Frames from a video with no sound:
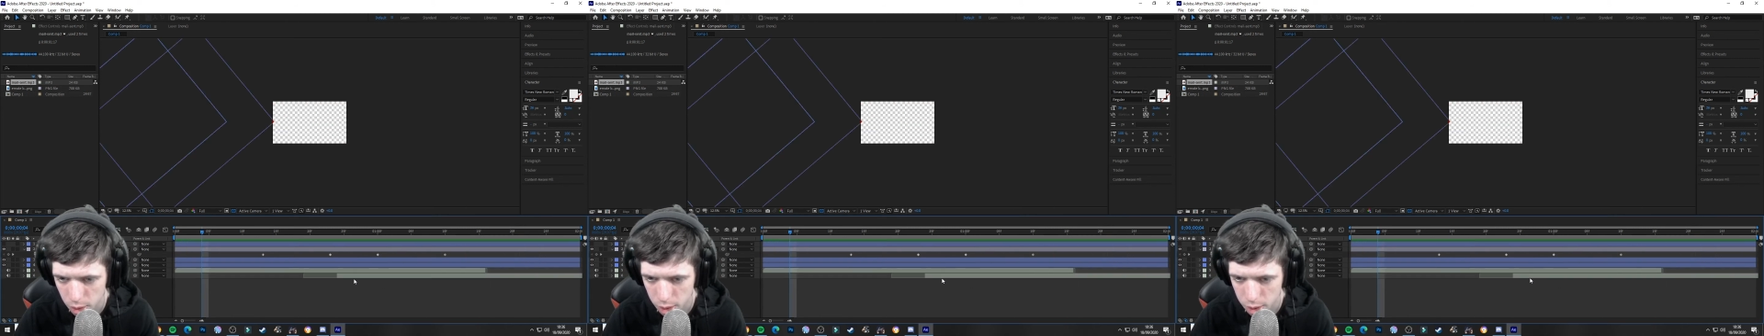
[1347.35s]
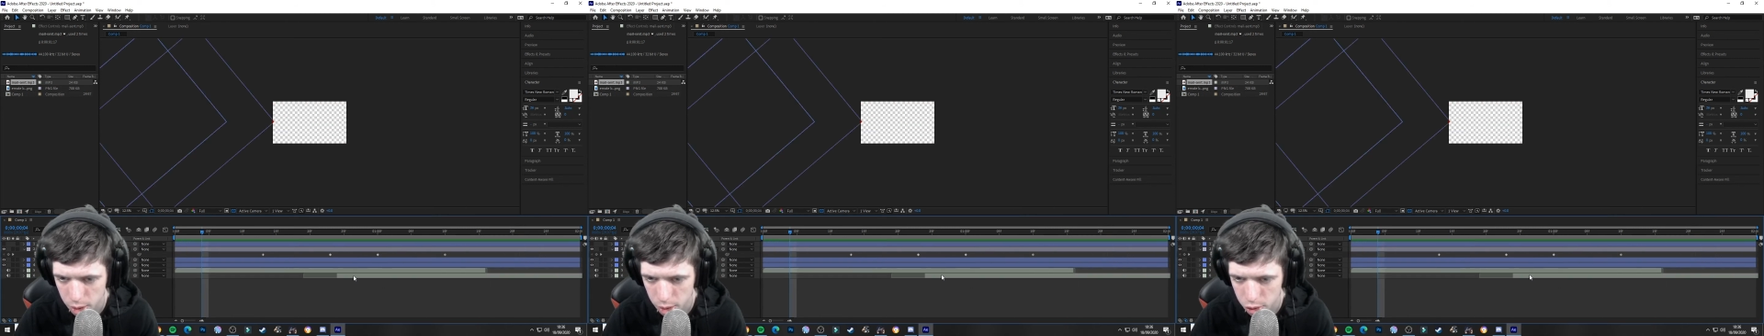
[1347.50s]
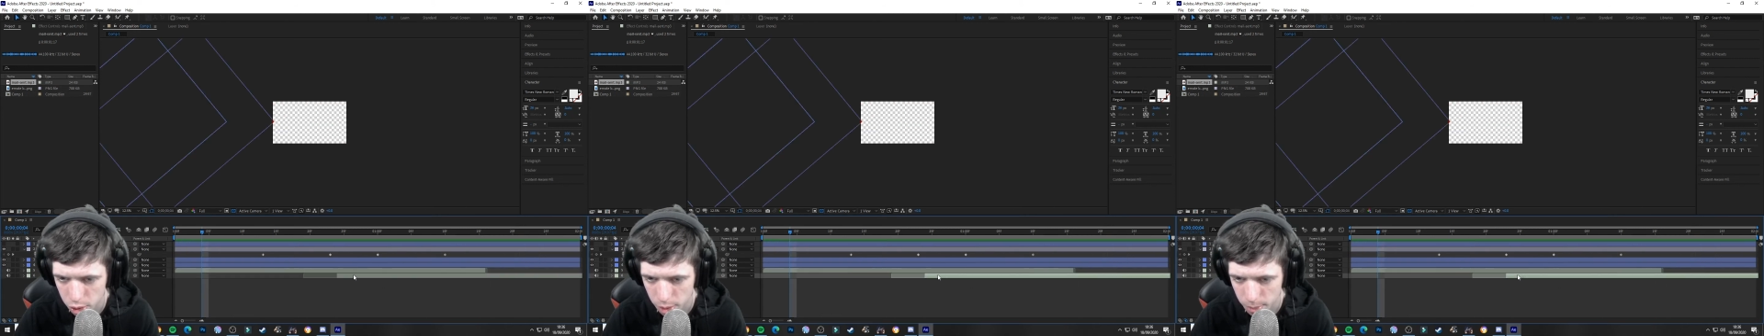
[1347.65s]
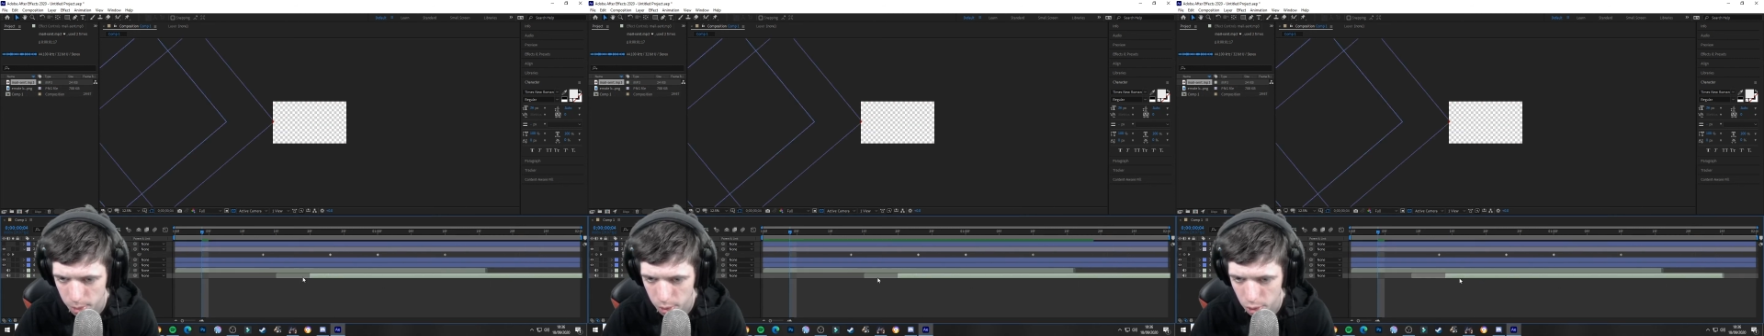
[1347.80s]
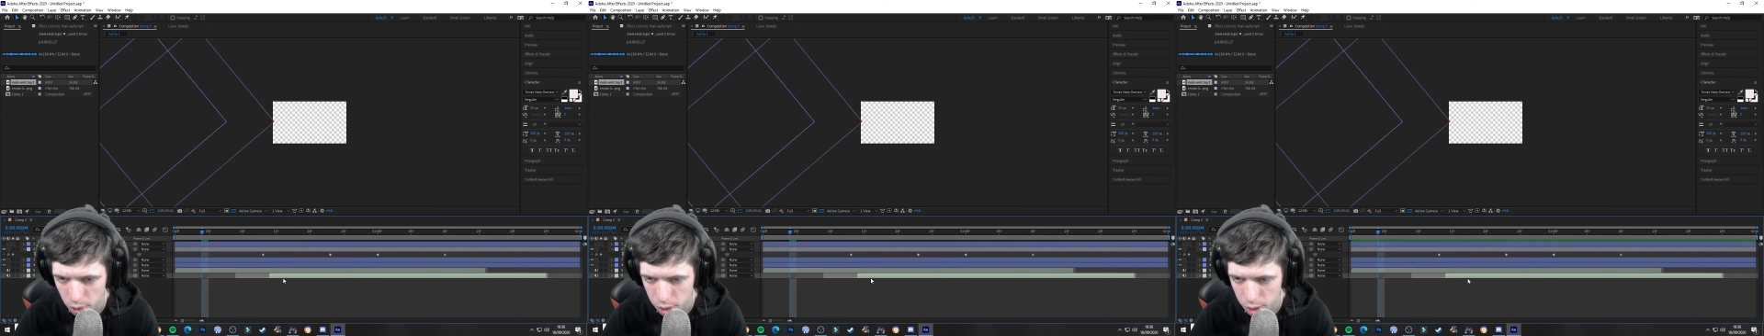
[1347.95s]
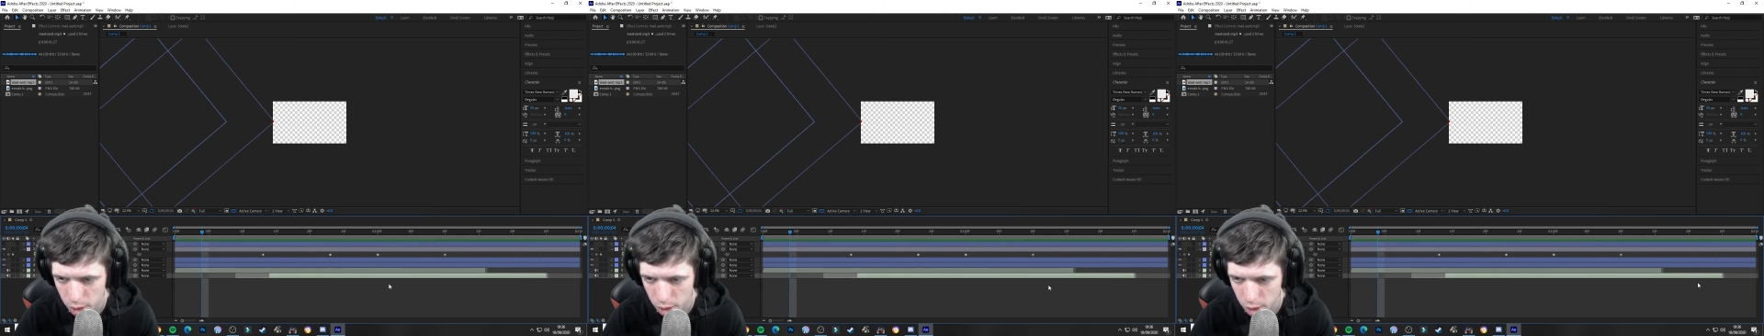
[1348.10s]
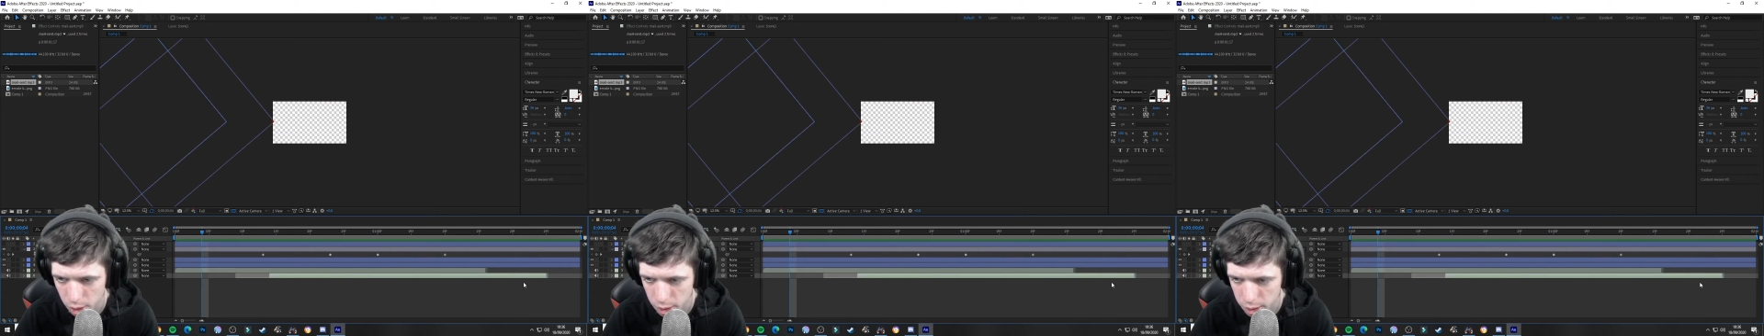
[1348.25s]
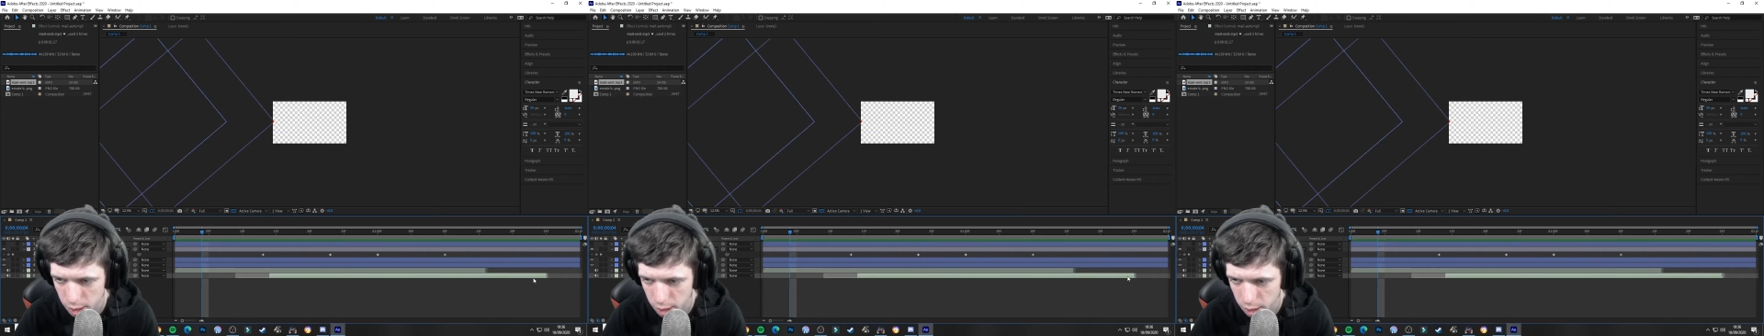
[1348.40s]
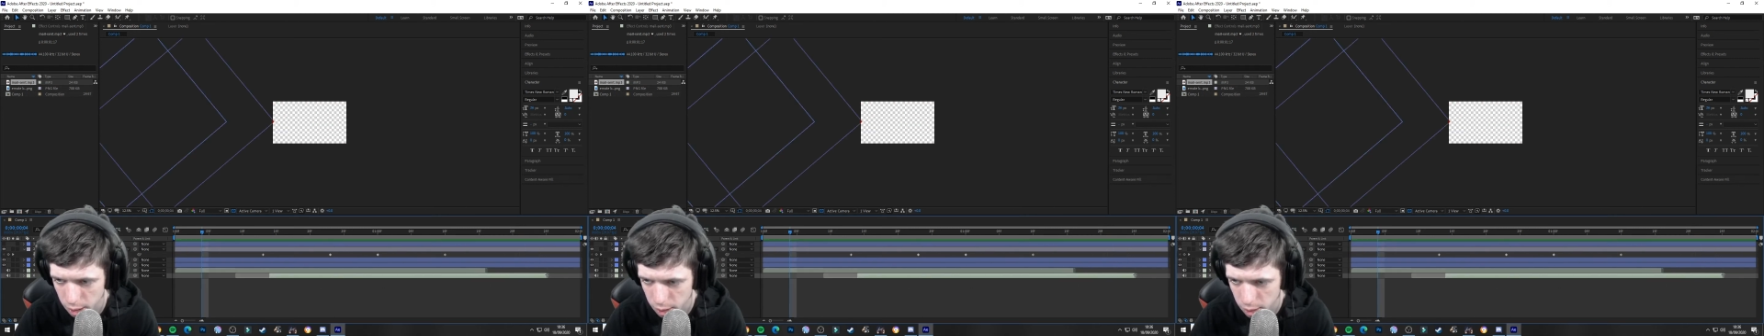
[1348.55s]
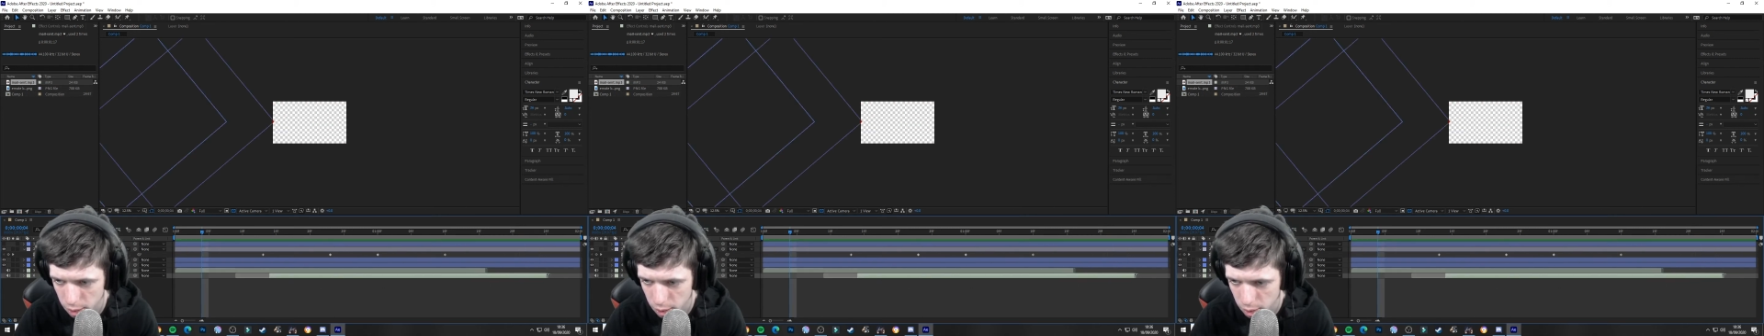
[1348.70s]
need to trim it on the other
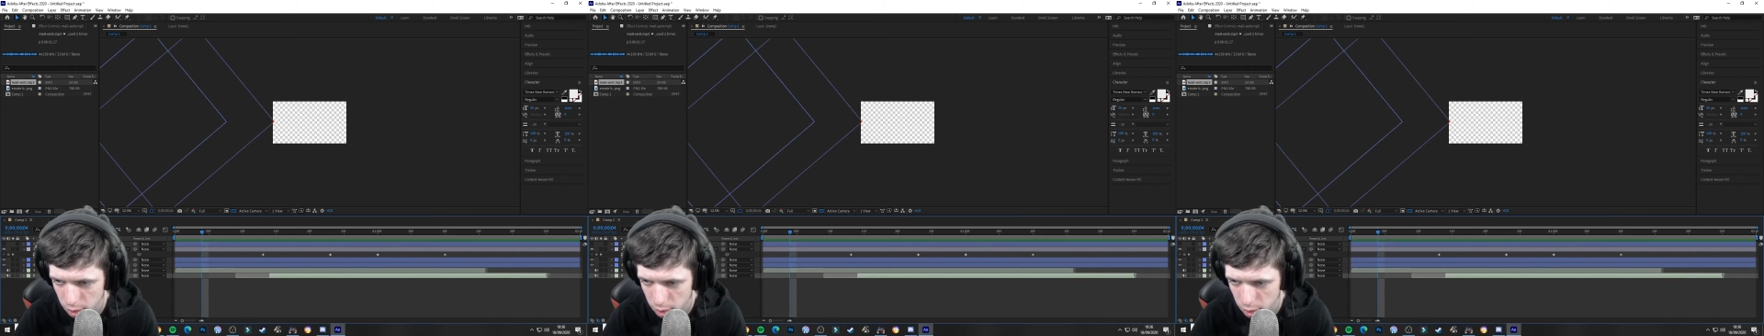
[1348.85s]
side,